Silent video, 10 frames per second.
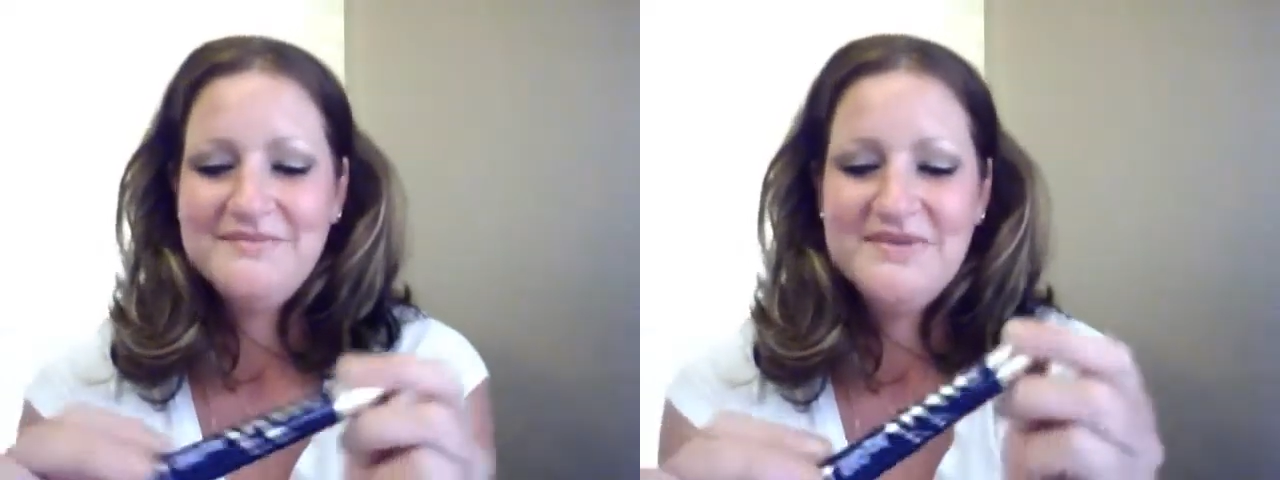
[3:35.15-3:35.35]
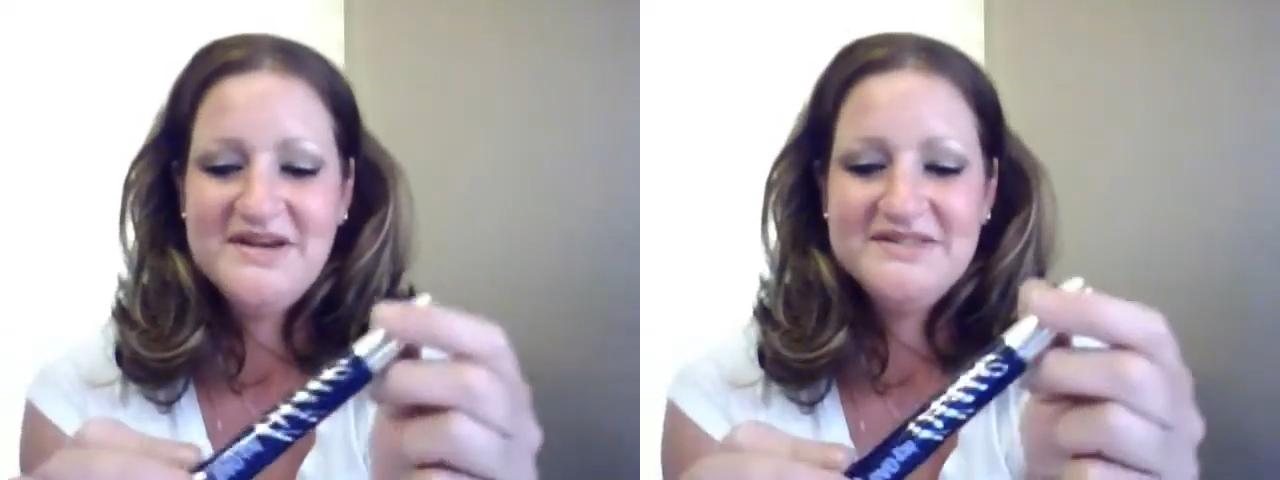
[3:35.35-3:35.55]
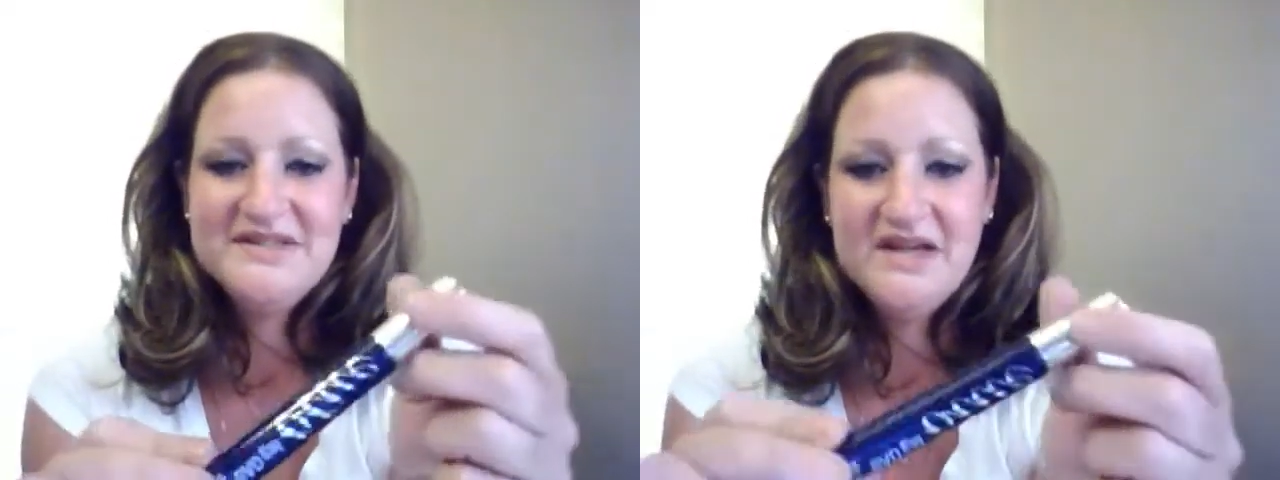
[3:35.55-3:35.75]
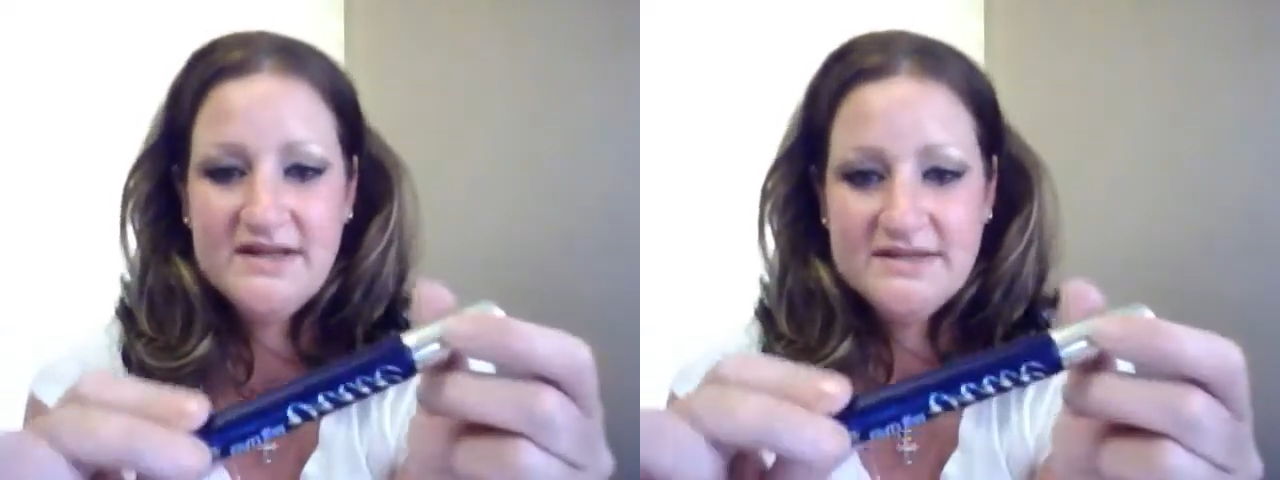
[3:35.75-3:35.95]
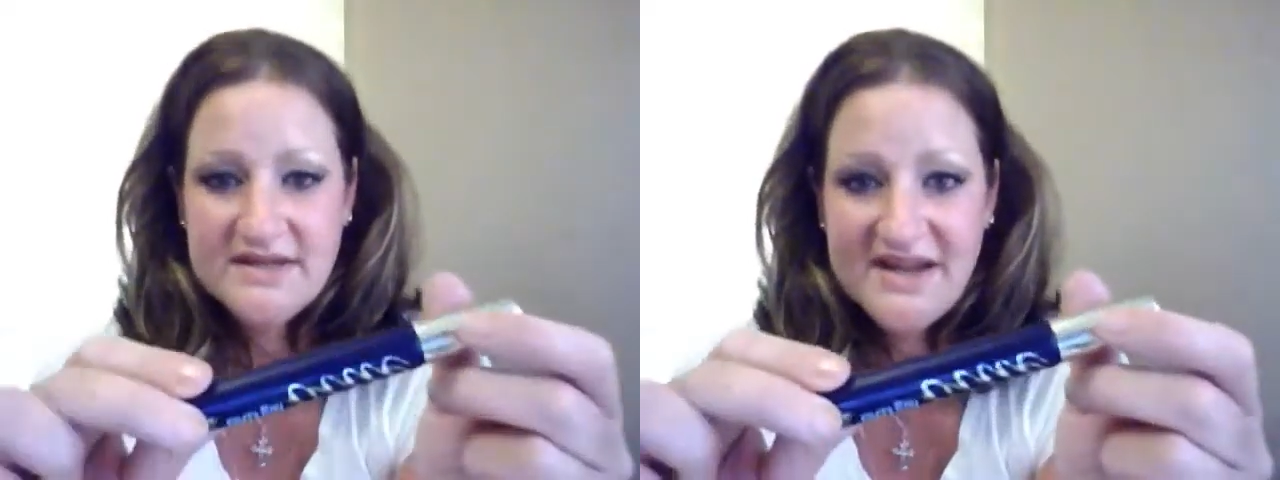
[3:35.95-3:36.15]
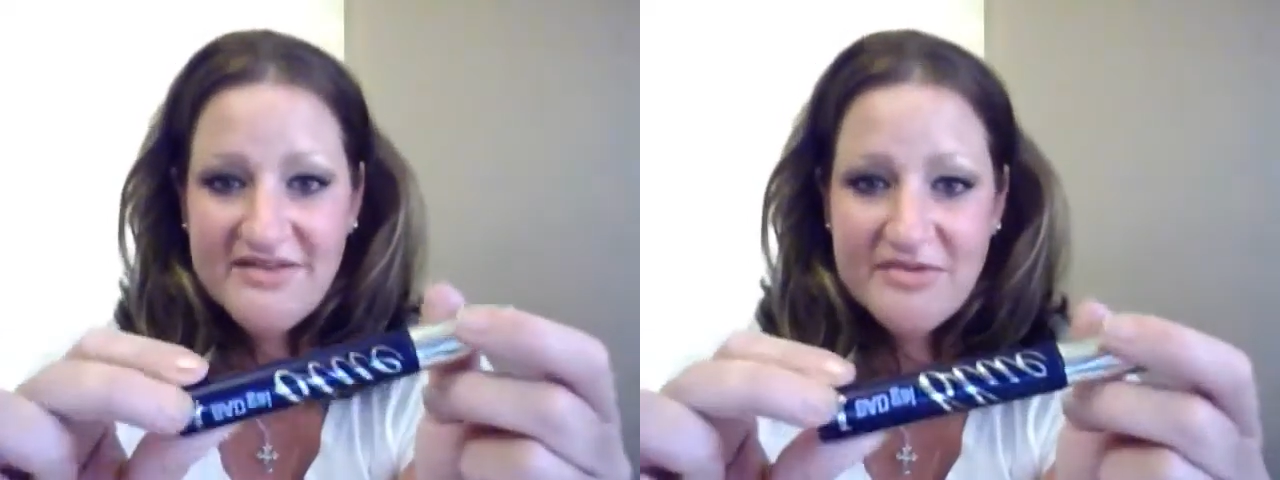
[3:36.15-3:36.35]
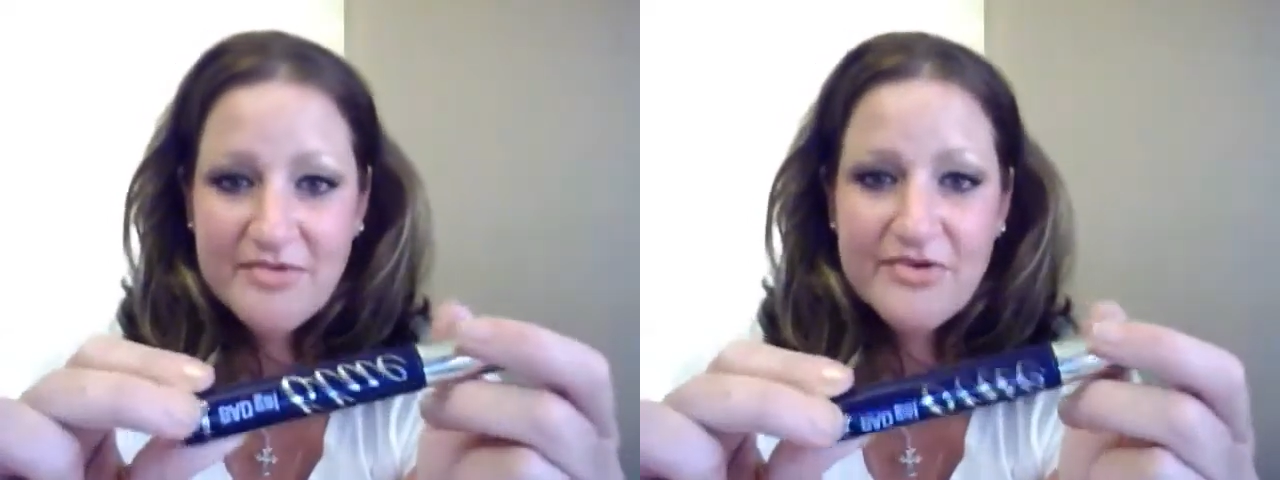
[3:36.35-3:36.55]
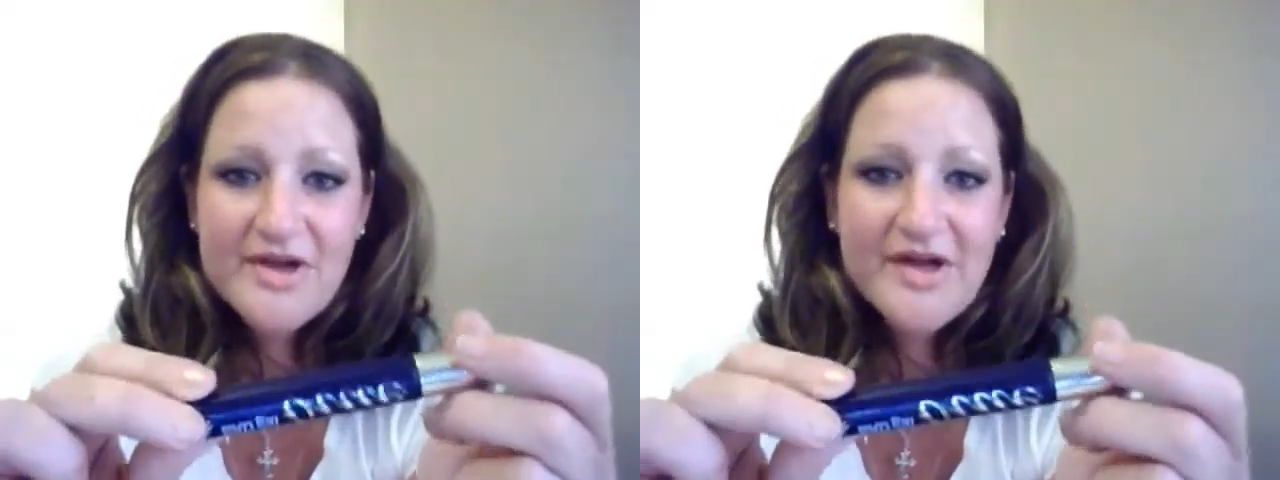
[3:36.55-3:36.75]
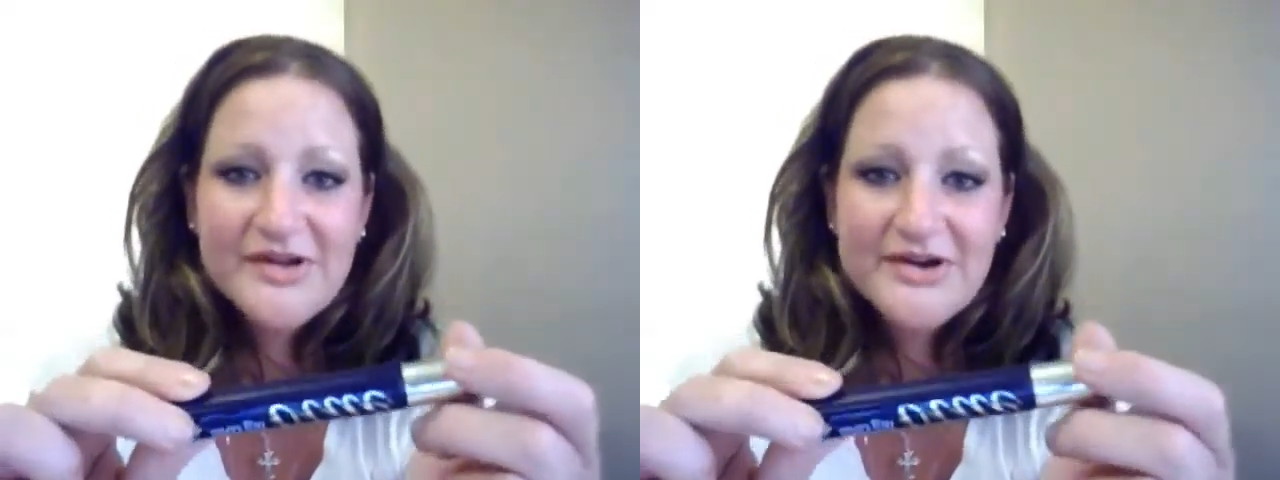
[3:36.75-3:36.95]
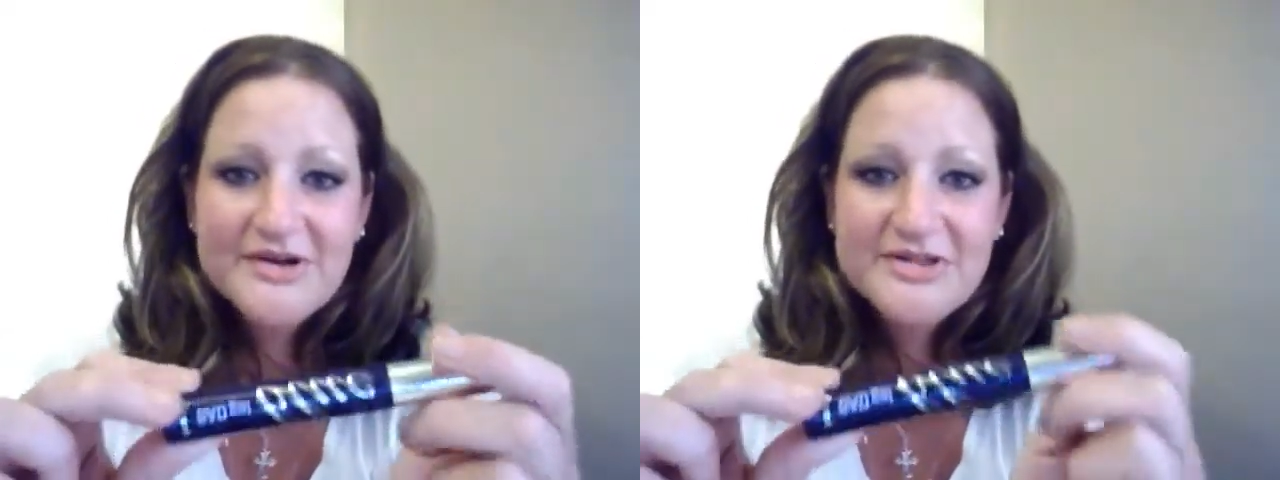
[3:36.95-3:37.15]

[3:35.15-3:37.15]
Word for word: but it's a, it's a navy blue color.